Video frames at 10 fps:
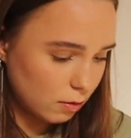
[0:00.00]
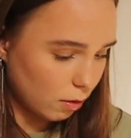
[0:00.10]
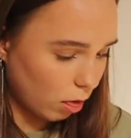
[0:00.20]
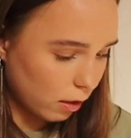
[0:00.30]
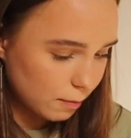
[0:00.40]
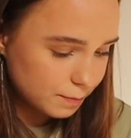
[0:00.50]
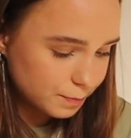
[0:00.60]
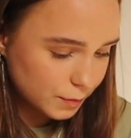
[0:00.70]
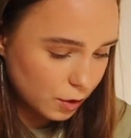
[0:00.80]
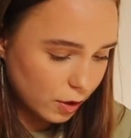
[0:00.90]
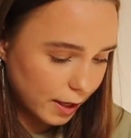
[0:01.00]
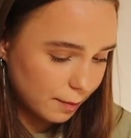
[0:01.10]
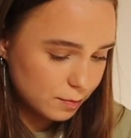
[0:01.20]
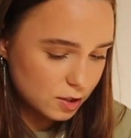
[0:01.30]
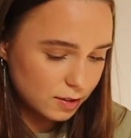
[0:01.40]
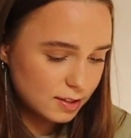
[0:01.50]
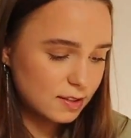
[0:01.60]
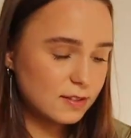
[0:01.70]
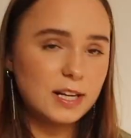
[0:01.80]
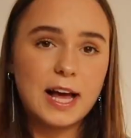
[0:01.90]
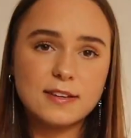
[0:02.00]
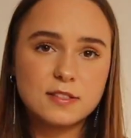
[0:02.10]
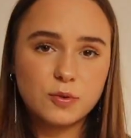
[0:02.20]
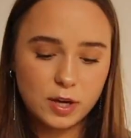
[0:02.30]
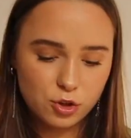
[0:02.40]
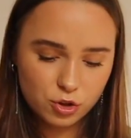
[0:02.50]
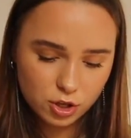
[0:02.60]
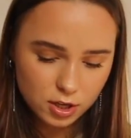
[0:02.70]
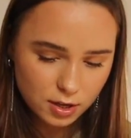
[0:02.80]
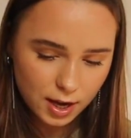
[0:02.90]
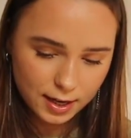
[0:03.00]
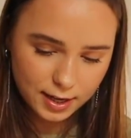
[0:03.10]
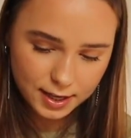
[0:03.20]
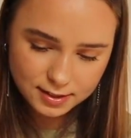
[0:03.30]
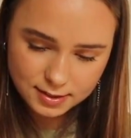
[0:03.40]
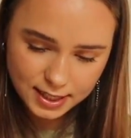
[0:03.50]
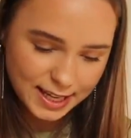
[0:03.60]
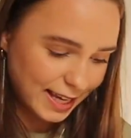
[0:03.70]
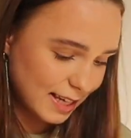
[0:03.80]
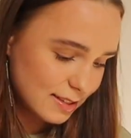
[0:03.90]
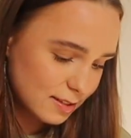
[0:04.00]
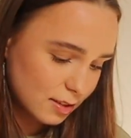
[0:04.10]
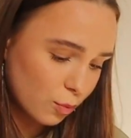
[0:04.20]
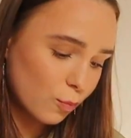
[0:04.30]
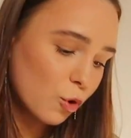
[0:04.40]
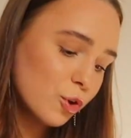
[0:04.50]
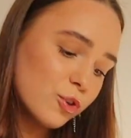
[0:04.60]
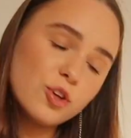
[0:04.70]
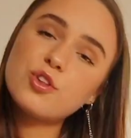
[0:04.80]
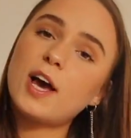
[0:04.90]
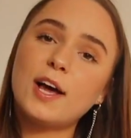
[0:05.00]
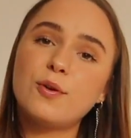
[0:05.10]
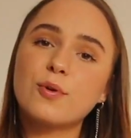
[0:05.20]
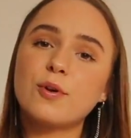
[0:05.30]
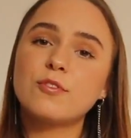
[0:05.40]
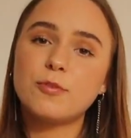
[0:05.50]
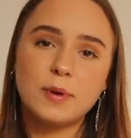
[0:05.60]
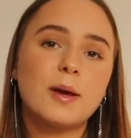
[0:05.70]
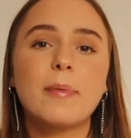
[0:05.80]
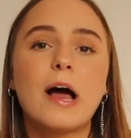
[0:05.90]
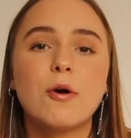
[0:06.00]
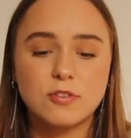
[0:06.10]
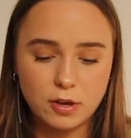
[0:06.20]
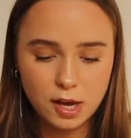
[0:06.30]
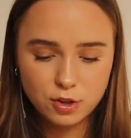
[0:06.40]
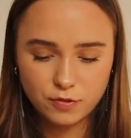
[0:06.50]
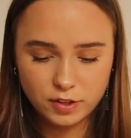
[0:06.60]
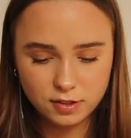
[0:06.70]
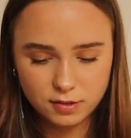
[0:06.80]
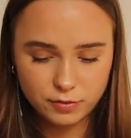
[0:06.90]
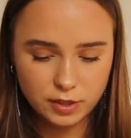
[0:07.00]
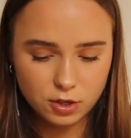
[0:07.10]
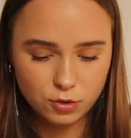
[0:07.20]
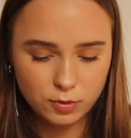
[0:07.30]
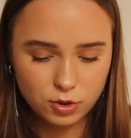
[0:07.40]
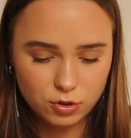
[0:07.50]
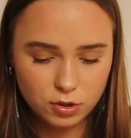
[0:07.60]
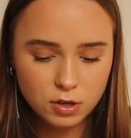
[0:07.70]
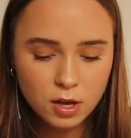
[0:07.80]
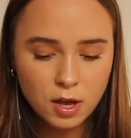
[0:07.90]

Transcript: Ugh. Right, so this is the last question, and it is, what is your channel going to be about? So I actually think this is a really good question.